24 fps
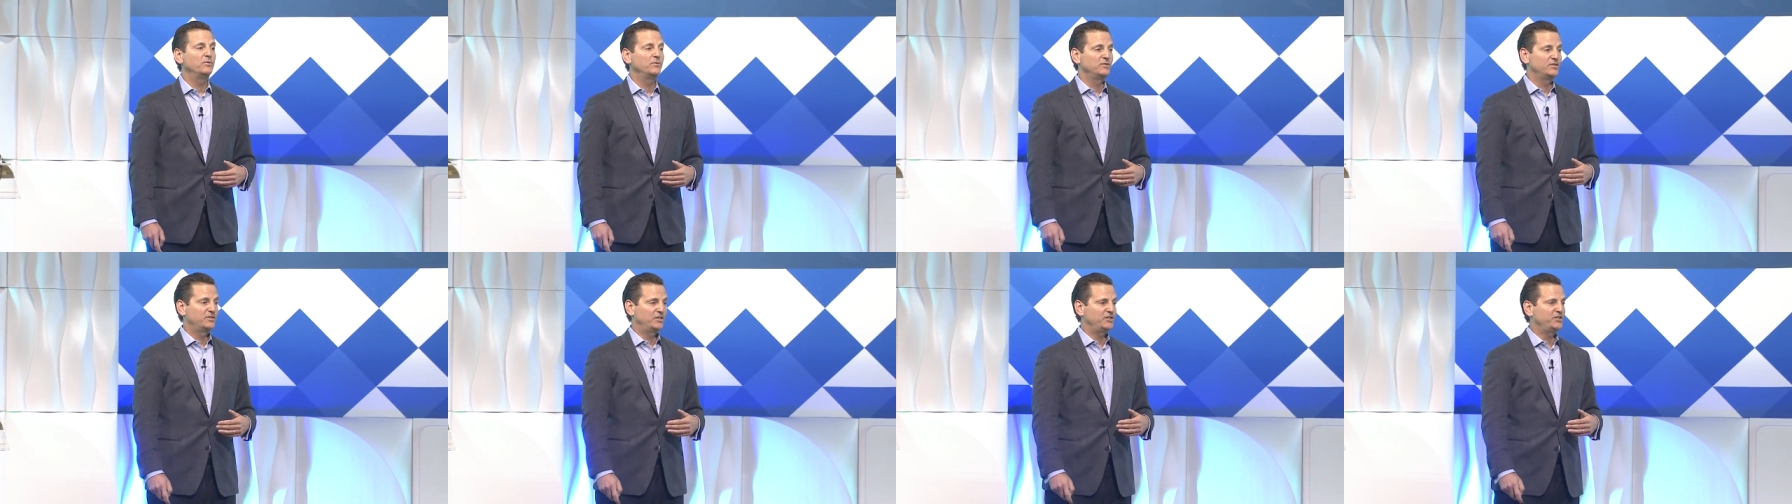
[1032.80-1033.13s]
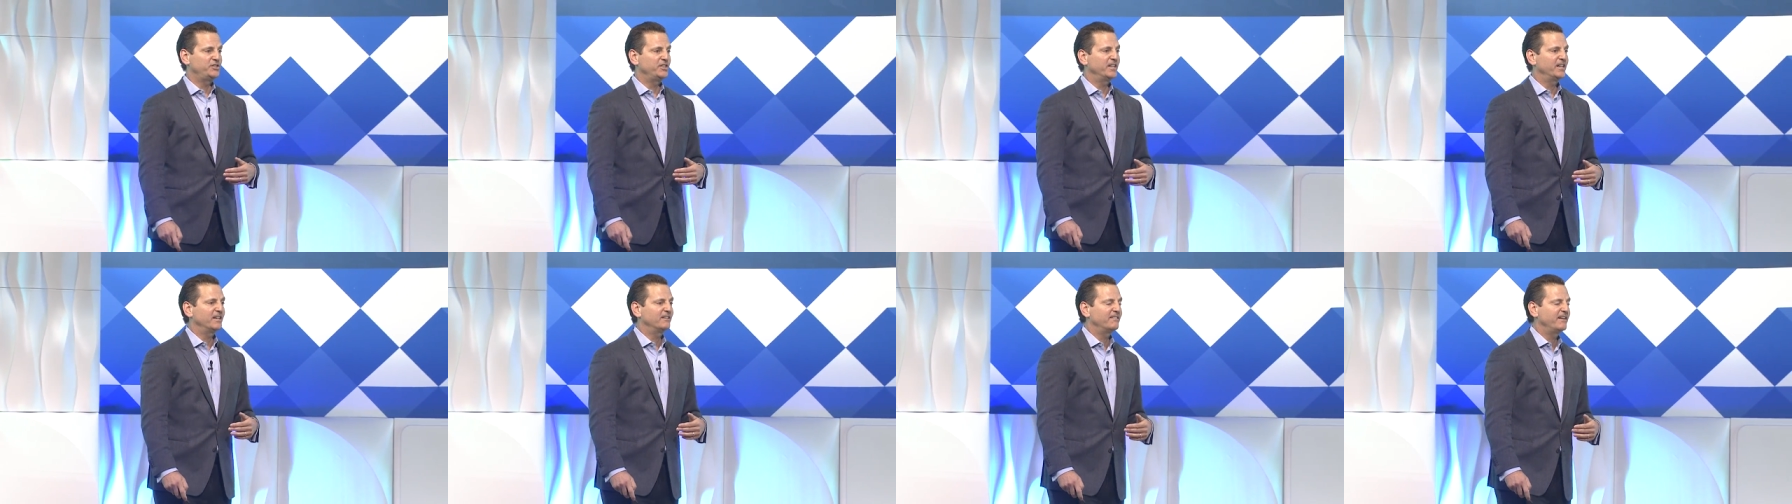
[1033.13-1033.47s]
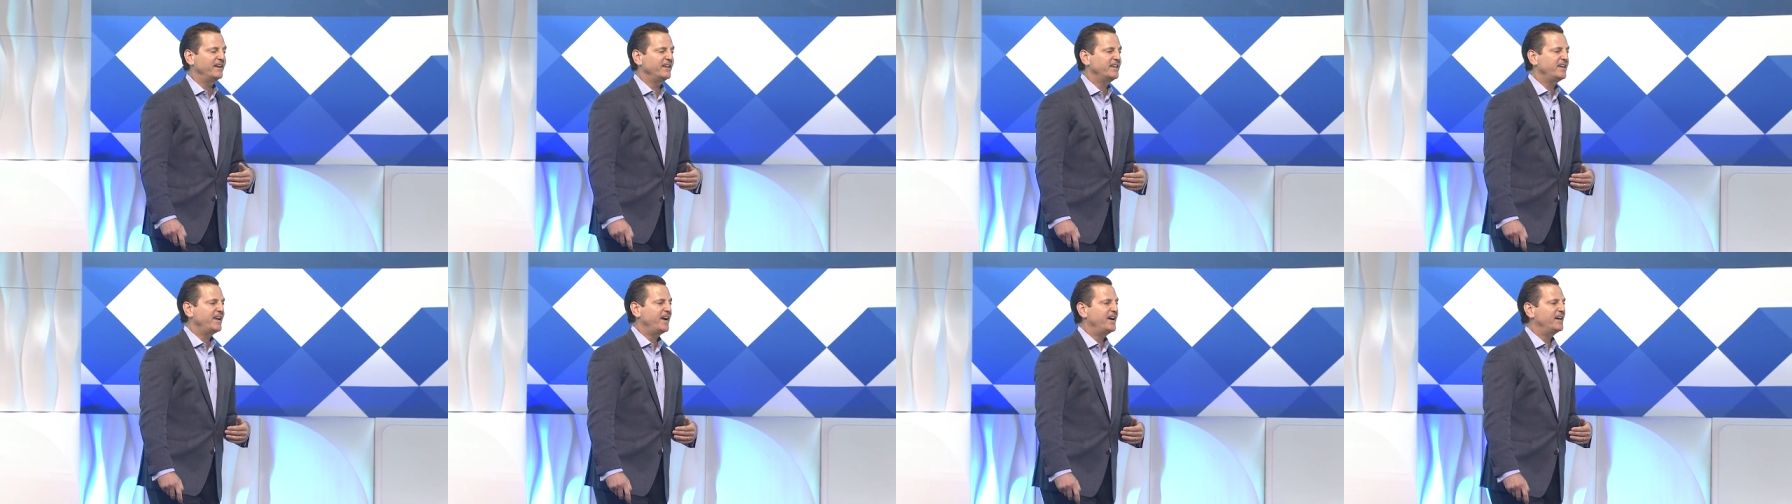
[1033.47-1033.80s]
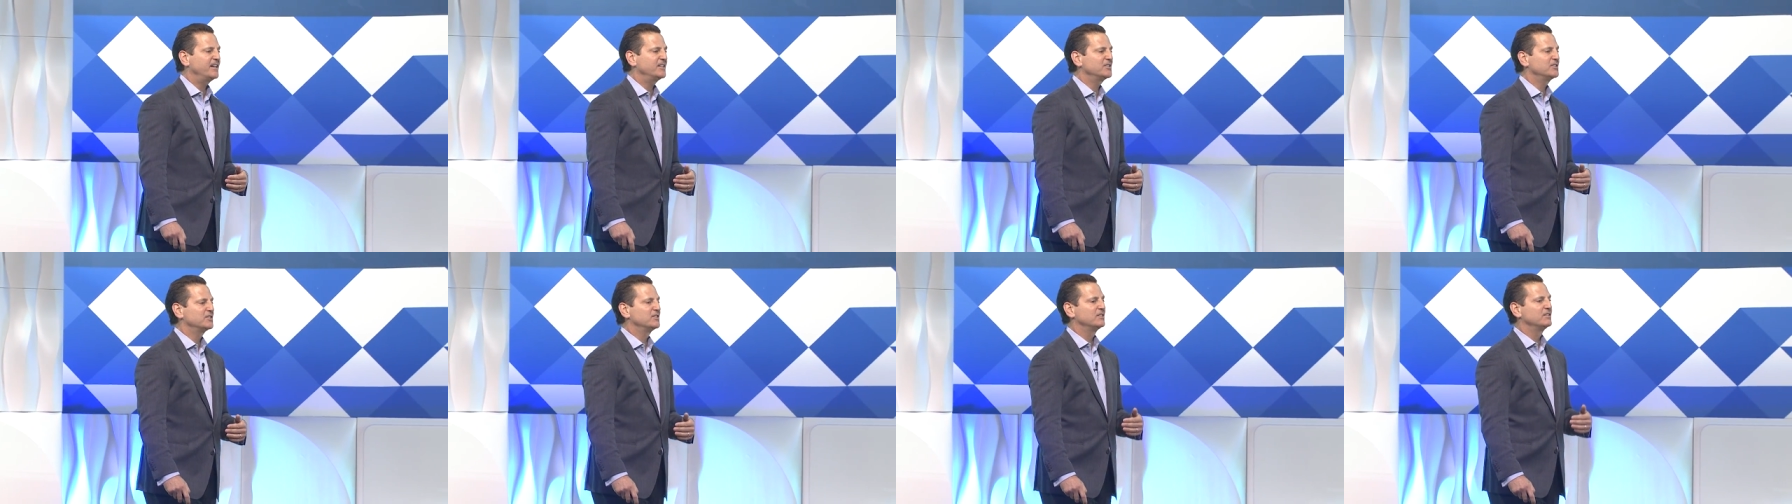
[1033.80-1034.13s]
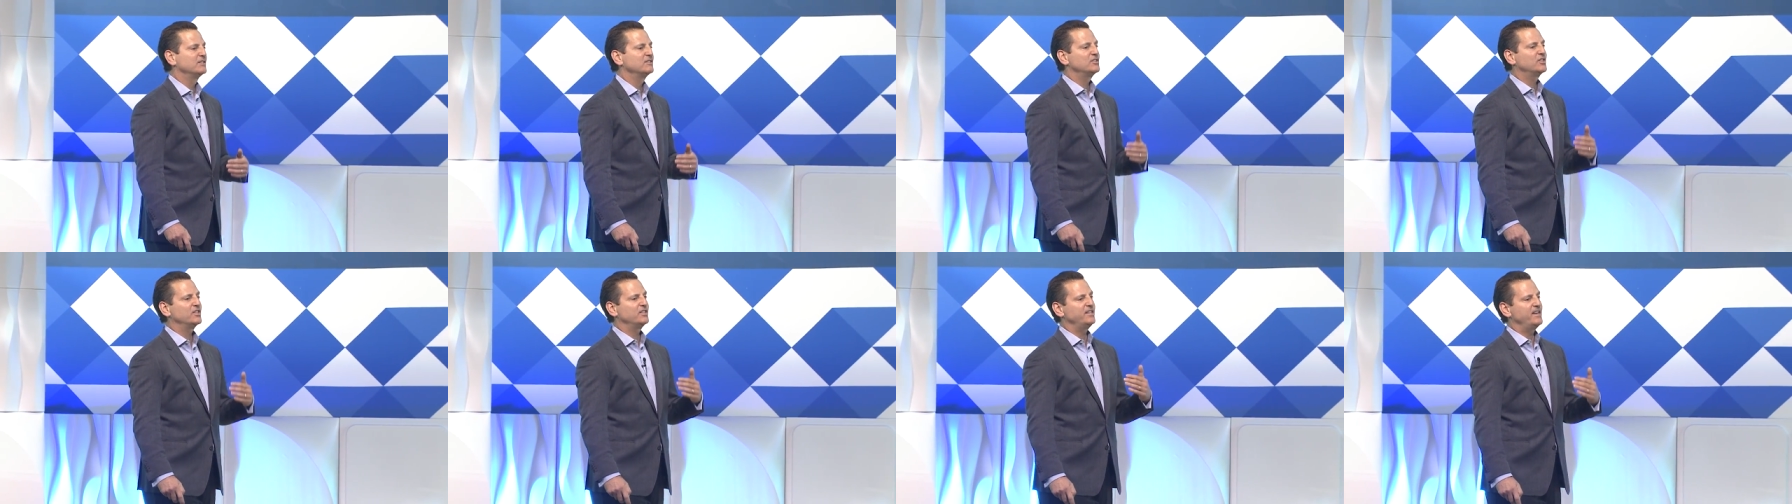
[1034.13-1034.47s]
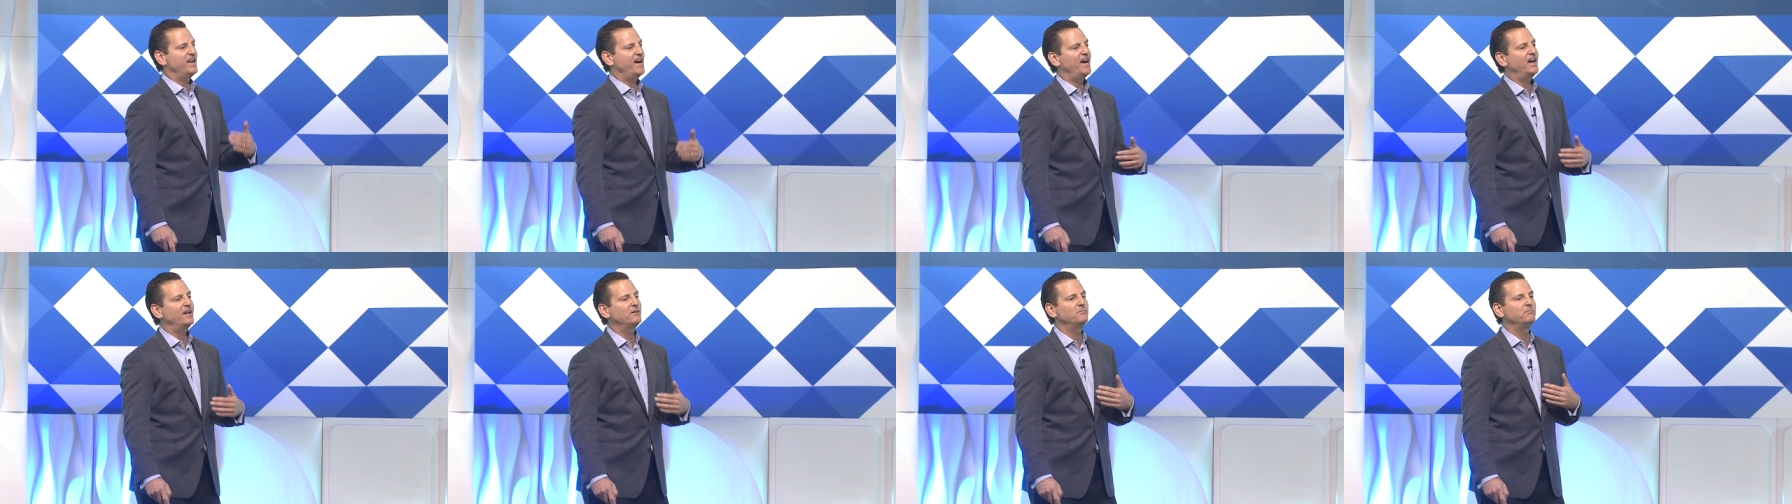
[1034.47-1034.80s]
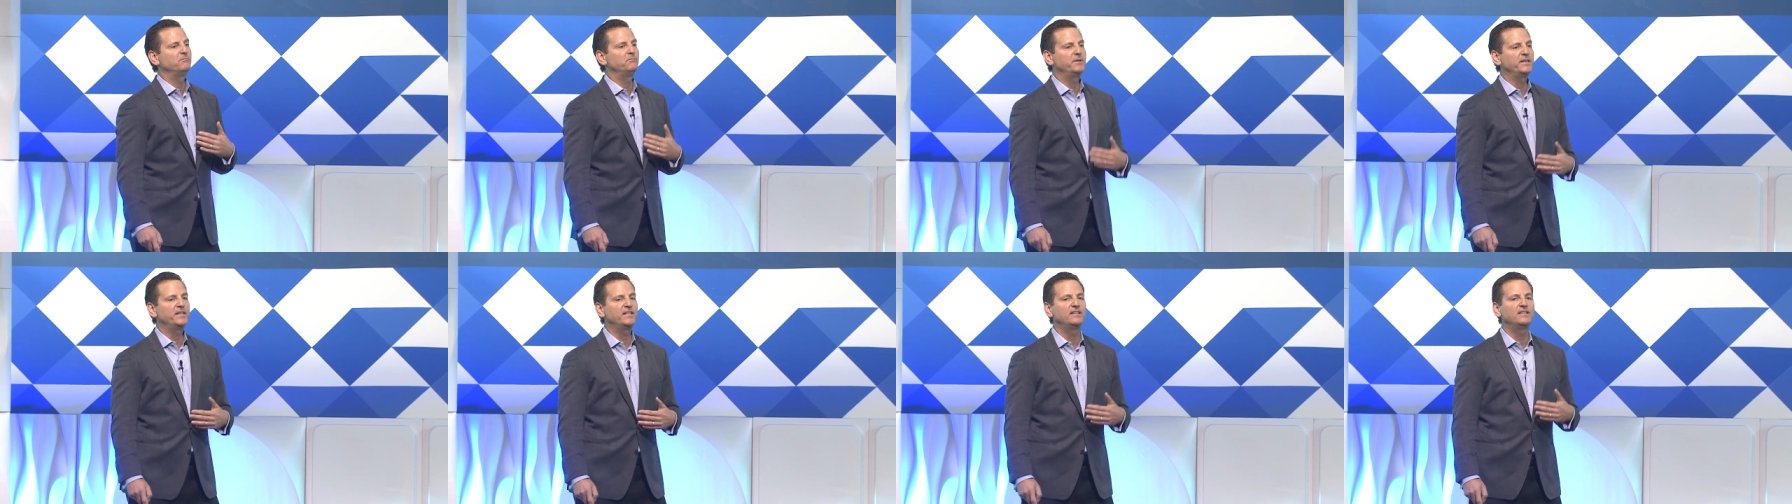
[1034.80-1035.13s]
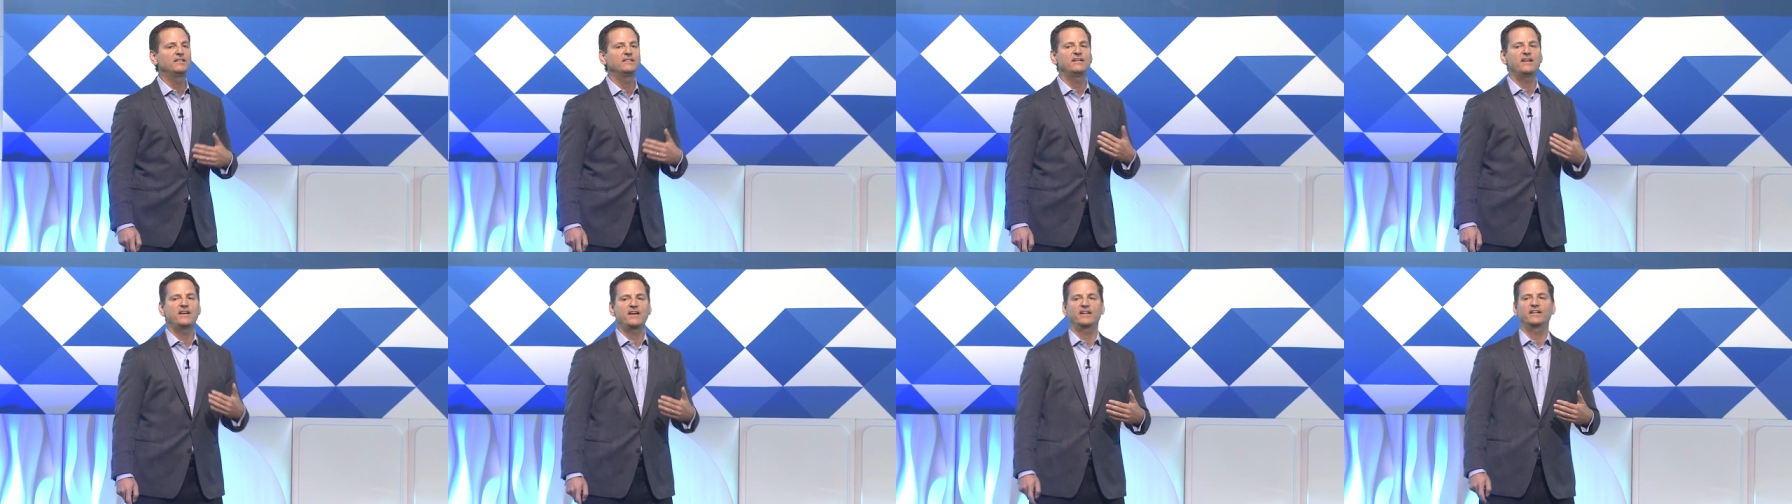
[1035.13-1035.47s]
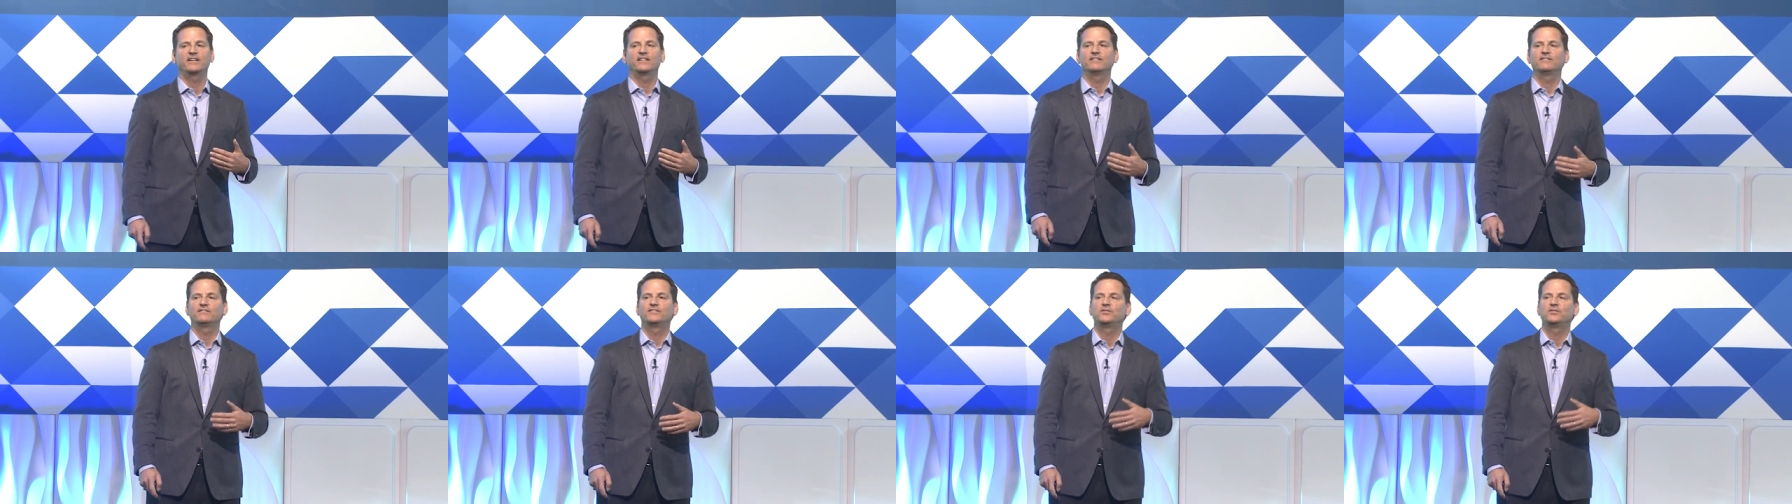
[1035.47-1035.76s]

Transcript: To generate cash, to not be negative,